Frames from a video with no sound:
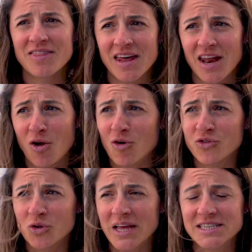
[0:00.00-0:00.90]
then I
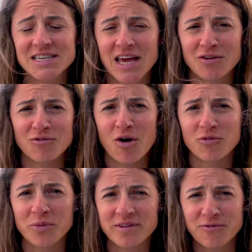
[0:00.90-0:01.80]
also like to get
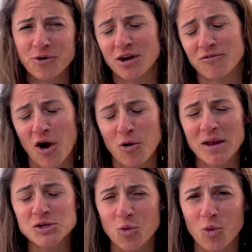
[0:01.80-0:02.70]
involved with different environmental